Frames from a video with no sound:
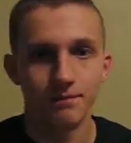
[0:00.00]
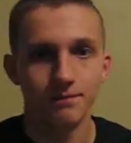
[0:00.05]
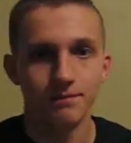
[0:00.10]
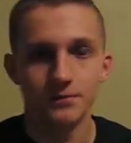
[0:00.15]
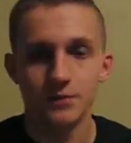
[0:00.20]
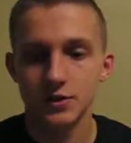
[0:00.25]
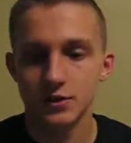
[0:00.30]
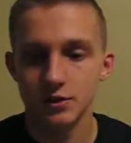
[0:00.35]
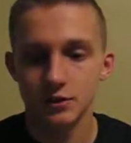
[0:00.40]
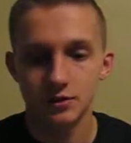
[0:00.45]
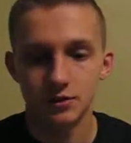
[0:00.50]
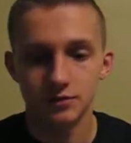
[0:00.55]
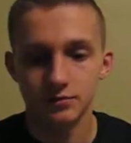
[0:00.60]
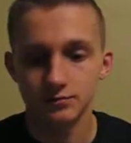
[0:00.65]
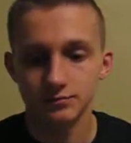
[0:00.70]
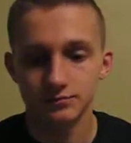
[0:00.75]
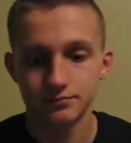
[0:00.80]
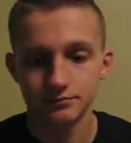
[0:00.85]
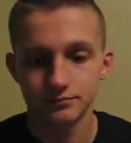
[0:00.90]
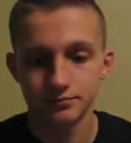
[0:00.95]
So
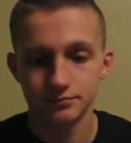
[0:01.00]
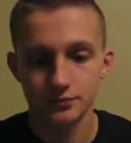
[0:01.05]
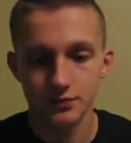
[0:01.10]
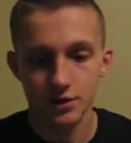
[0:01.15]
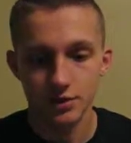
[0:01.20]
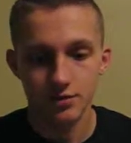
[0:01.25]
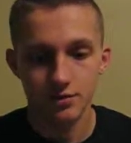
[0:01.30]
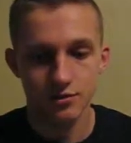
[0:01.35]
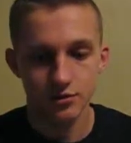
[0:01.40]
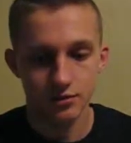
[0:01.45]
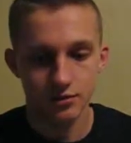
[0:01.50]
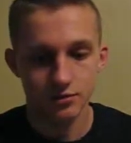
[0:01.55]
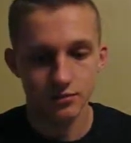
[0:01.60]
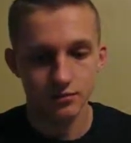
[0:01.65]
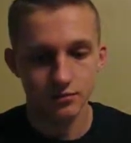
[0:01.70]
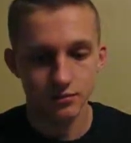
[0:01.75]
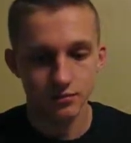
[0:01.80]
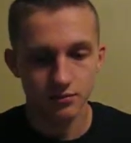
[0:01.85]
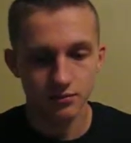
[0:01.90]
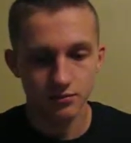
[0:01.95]
this should
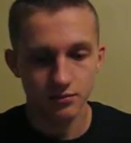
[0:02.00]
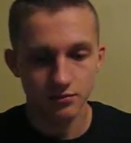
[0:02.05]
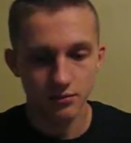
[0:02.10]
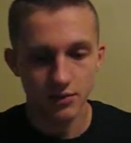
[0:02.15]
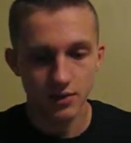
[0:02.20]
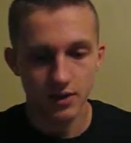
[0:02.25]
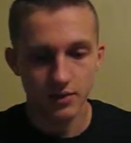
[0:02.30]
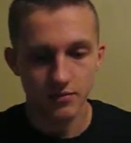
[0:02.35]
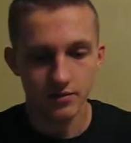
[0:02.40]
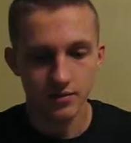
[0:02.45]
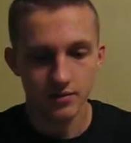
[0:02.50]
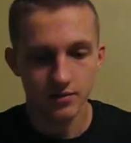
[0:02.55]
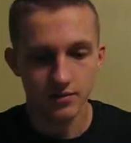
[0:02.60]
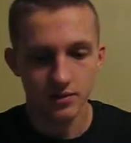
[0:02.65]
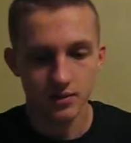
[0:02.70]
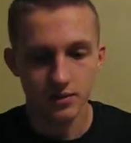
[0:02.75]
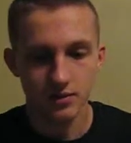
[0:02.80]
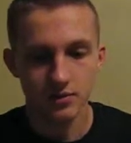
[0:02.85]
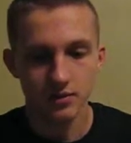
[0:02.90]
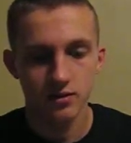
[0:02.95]

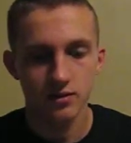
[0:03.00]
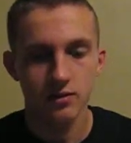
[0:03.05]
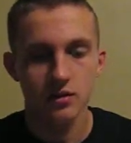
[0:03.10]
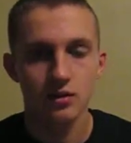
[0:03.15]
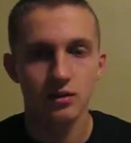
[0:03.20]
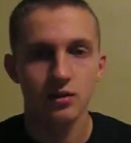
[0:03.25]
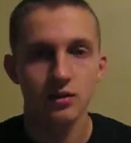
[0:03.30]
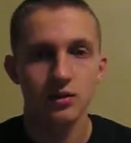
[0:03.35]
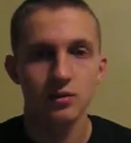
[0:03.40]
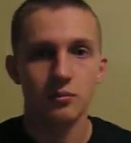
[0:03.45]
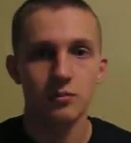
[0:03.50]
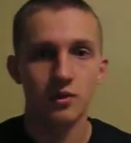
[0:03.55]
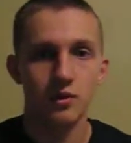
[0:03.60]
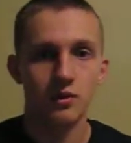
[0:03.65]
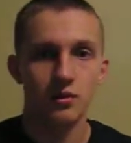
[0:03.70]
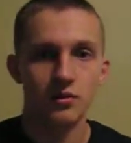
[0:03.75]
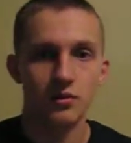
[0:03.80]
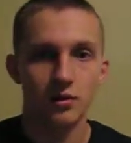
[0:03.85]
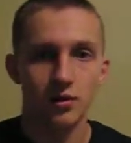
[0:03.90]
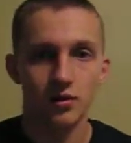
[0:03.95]
definitely be
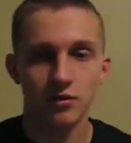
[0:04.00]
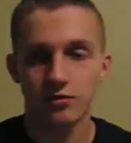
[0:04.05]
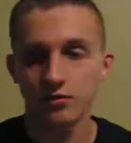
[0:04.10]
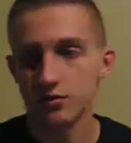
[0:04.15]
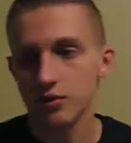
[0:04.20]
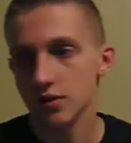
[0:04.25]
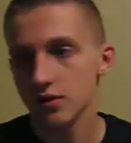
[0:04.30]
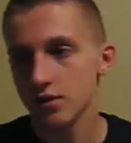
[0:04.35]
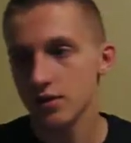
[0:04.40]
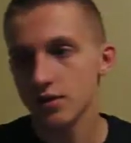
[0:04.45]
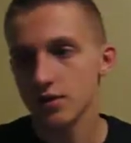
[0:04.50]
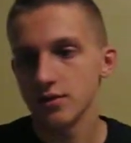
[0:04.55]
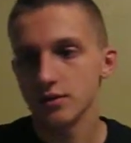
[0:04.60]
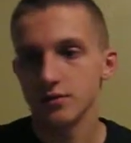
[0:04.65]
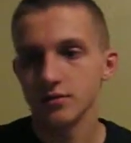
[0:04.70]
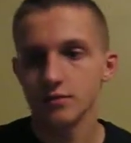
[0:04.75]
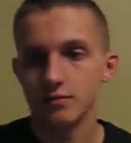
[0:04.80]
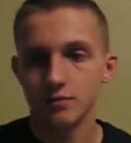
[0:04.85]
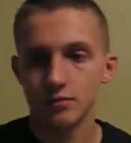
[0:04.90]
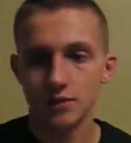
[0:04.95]
a lot of fun, and
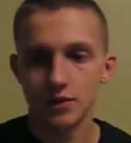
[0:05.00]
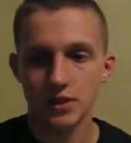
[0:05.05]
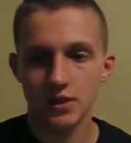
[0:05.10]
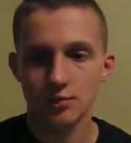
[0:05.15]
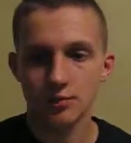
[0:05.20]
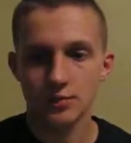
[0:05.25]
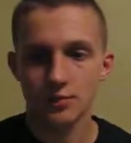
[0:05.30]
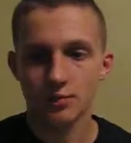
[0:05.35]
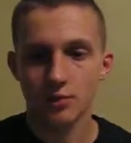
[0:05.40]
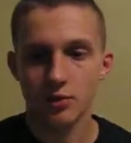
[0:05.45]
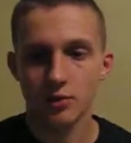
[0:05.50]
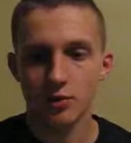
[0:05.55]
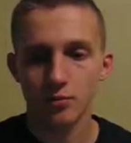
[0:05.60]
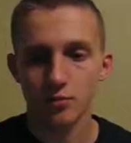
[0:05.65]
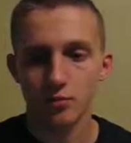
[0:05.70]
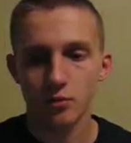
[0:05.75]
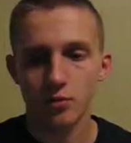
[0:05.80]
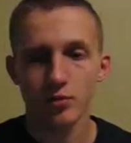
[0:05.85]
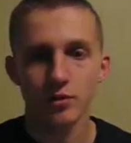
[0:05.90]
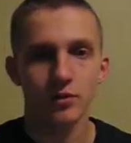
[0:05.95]
pick up tomorrow
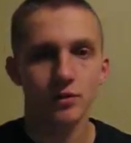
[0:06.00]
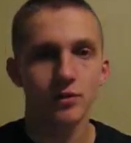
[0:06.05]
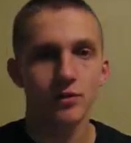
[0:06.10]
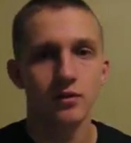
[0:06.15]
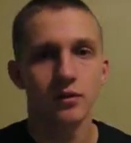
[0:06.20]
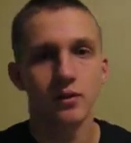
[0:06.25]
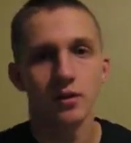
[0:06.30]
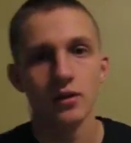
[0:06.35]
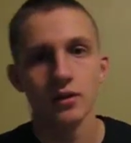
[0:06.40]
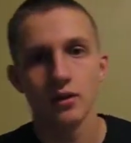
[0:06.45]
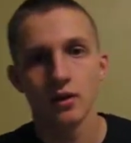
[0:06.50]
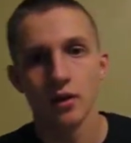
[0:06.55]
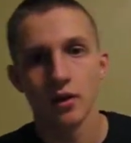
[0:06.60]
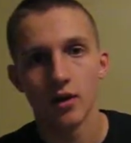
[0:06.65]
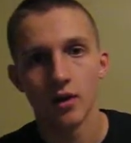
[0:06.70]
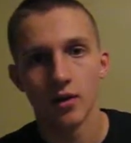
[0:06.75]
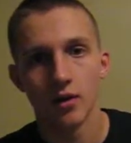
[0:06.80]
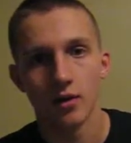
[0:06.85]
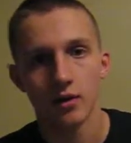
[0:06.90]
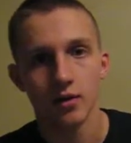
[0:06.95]
morning.
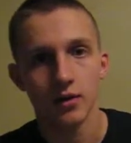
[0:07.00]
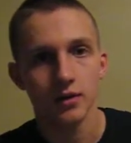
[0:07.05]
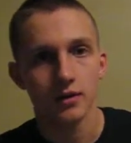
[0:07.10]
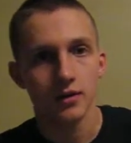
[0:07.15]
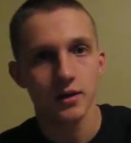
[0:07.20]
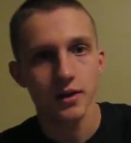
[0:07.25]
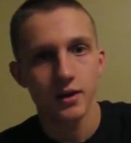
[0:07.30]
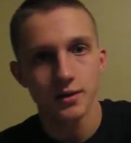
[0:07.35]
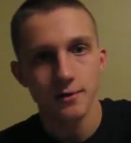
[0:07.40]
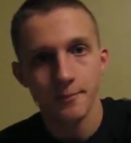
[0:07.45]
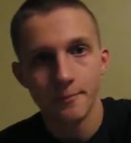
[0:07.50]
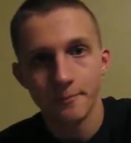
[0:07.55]
Alright, thank you.